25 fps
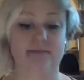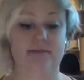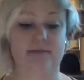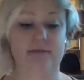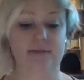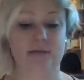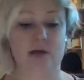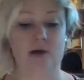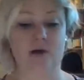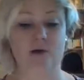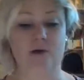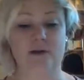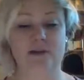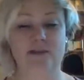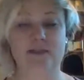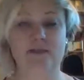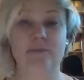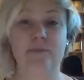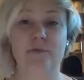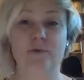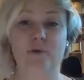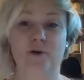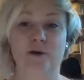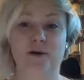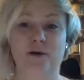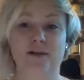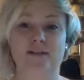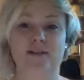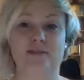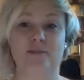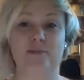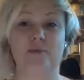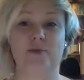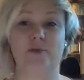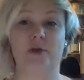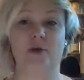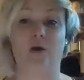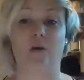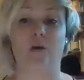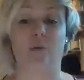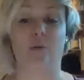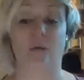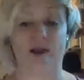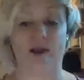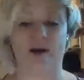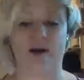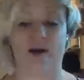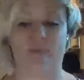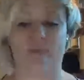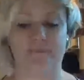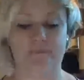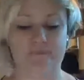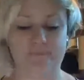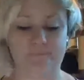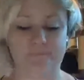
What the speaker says: So it's important to be aware.